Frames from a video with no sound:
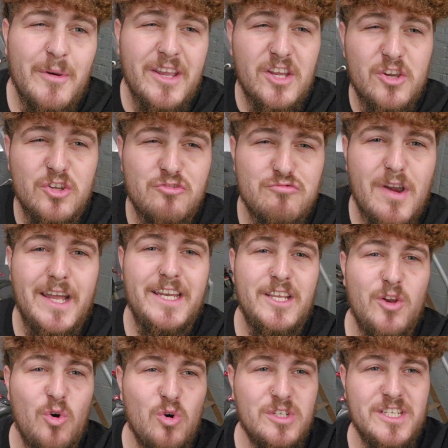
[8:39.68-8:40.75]
in good
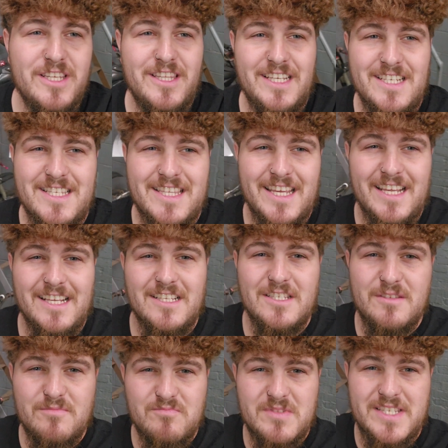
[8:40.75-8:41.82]
running order, these things
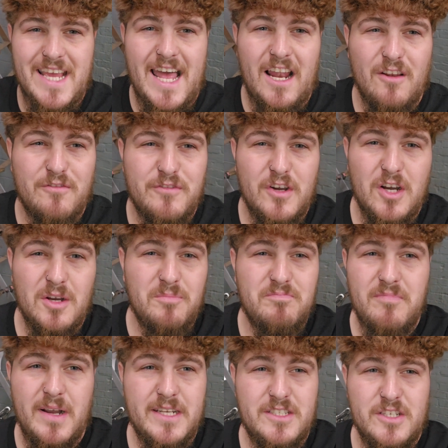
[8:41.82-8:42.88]
sell for,
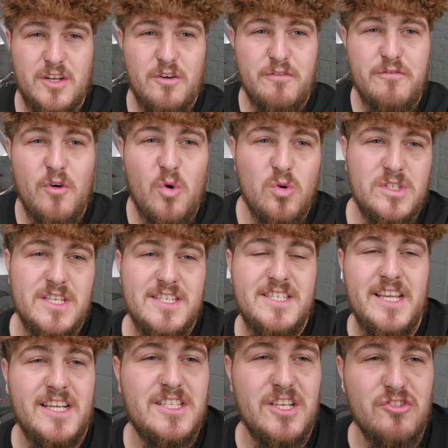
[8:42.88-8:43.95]
I don't know, 400 to
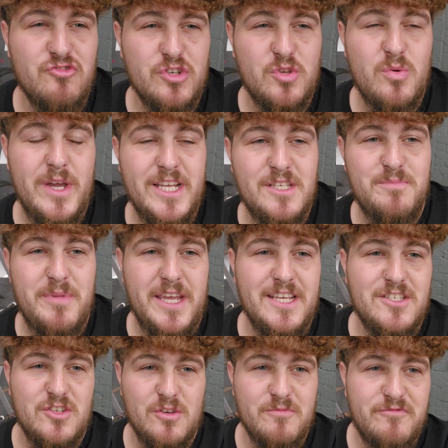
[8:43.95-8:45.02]
600 quid
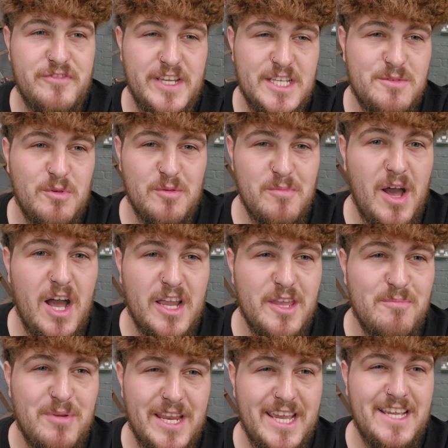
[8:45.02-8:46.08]
based on Facebook
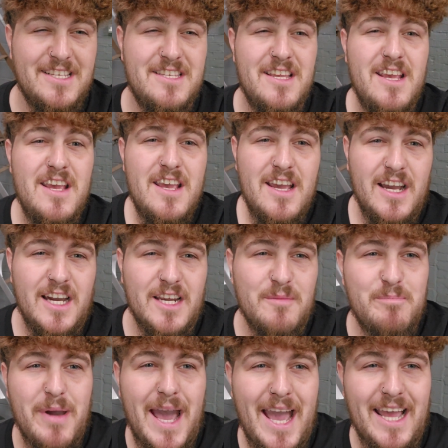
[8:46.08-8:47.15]
Marketplace, and a
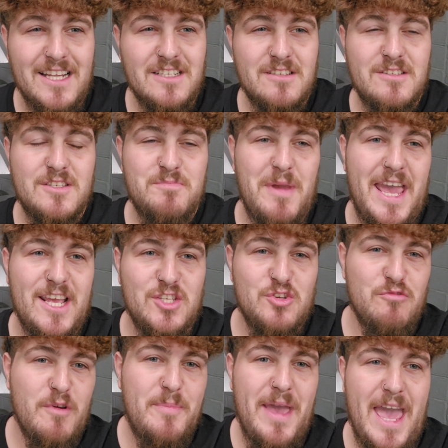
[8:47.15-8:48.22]
bad spares
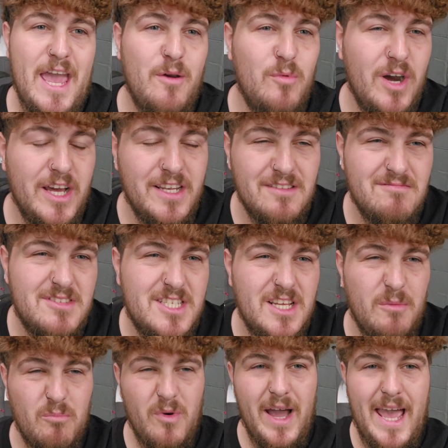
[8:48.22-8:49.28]
or repair one
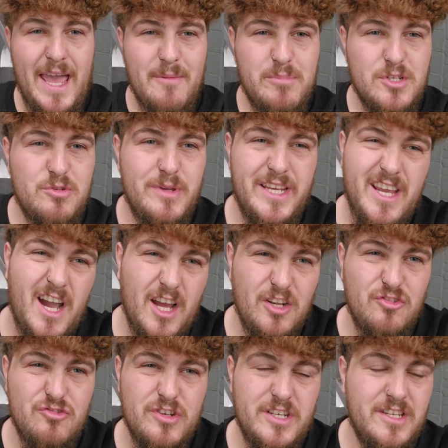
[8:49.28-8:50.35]
somewhere between
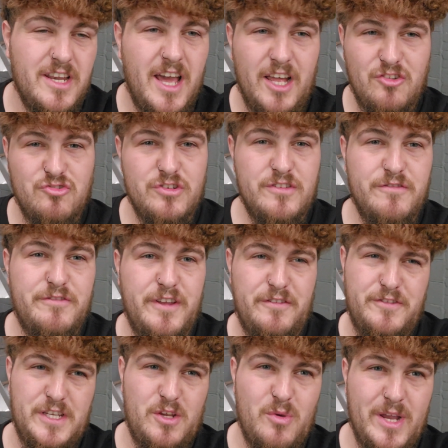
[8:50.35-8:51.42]
100 and
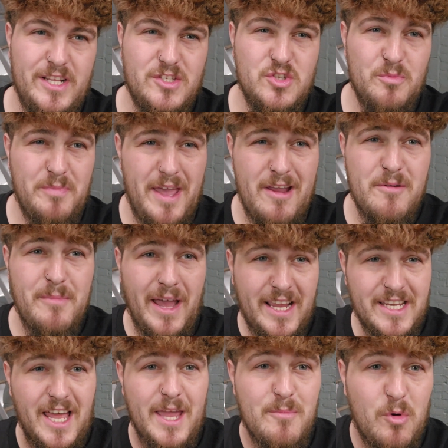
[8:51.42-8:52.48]
150 quid. So bear in
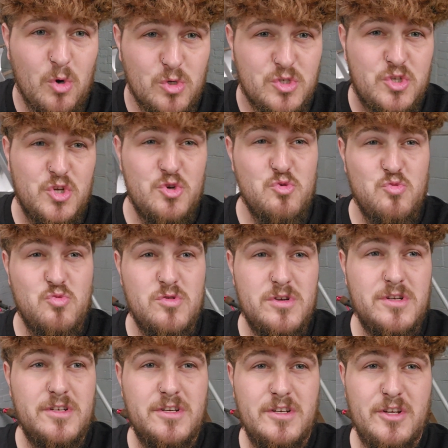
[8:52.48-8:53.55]
mind I bought two.
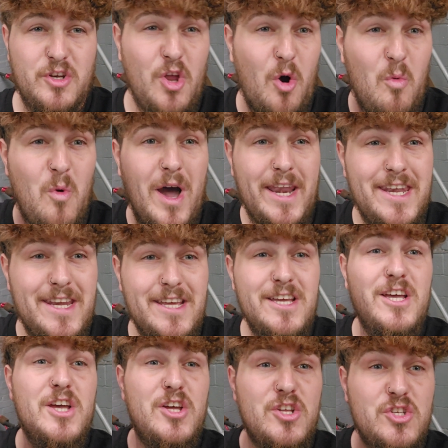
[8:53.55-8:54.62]
Not one,
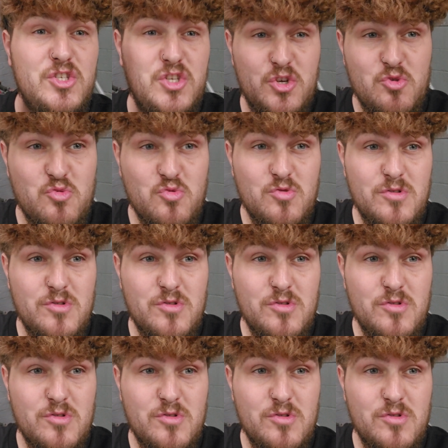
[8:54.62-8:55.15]
two.